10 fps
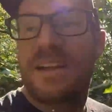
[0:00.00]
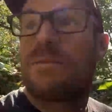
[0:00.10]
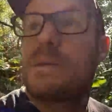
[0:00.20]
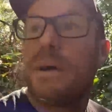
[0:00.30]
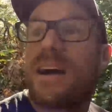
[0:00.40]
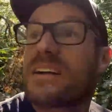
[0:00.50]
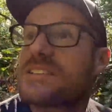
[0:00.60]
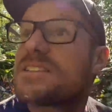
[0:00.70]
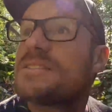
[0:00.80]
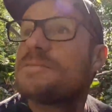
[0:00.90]
tend to be
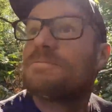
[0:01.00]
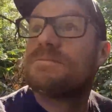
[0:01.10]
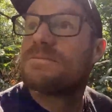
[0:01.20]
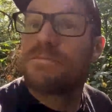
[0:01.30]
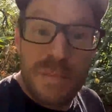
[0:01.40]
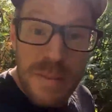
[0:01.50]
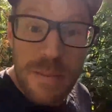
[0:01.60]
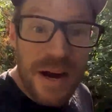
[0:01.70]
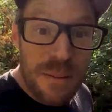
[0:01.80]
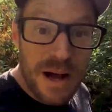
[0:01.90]
buggers. Baby
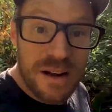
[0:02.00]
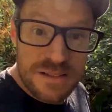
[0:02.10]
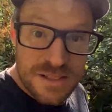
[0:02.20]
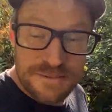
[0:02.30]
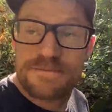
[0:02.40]
bear buggers.